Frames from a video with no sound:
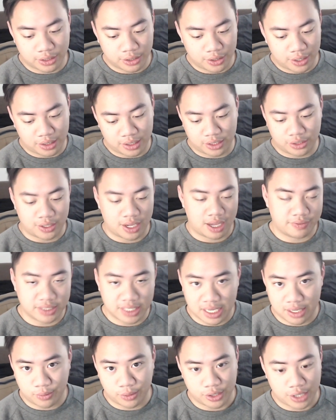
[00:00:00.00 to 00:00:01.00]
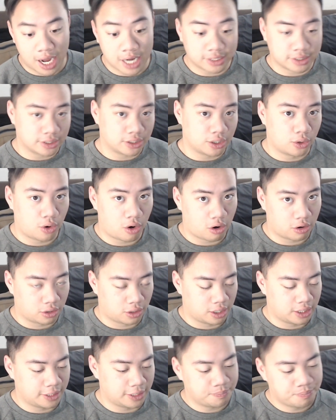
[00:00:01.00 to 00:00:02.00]
you, and then you have a day where you actually go hard
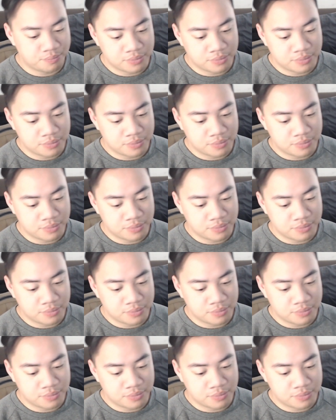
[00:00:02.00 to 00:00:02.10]
on it.